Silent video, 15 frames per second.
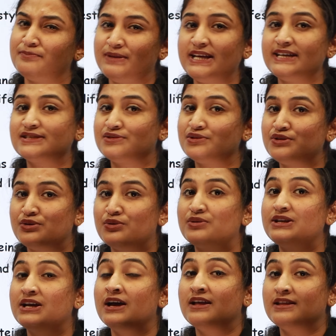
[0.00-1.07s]
Please do
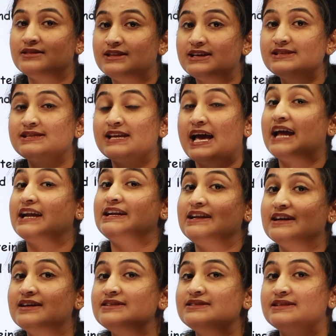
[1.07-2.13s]
note this and
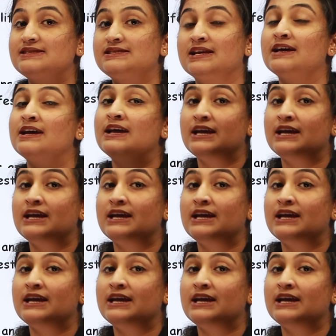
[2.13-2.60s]
learn this